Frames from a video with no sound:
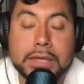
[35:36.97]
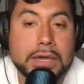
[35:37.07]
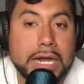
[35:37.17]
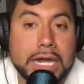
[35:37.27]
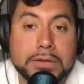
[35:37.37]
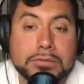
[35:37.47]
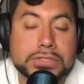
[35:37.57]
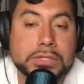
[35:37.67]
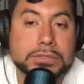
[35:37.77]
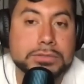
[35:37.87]
I haven't
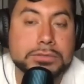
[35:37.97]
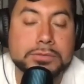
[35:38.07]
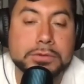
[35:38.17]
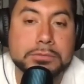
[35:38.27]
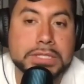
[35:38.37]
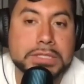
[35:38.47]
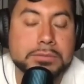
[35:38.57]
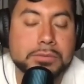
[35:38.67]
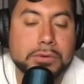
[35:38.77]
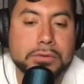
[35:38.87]
talked to you for a
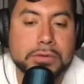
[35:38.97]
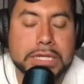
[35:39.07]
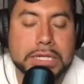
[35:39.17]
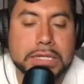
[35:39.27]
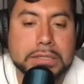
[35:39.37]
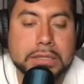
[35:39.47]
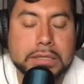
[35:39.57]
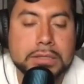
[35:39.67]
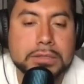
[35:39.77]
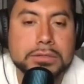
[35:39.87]
minute, bro. And
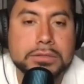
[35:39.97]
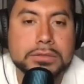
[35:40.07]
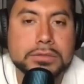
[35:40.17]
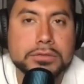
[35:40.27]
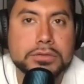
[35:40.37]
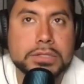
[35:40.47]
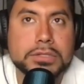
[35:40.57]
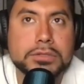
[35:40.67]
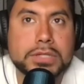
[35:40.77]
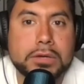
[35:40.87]

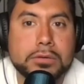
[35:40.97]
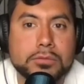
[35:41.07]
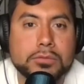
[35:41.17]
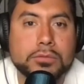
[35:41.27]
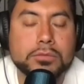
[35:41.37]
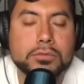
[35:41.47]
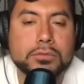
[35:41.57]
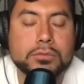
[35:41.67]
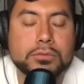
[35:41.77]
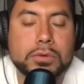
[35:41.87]
like
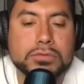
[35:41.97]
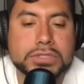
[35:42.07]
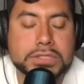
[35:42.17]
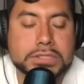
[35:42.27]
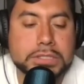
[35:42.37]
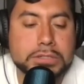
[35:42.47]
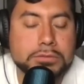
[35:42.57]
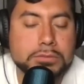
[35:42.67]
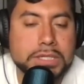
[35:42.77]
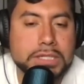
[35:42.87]
what's gonna tell you, man?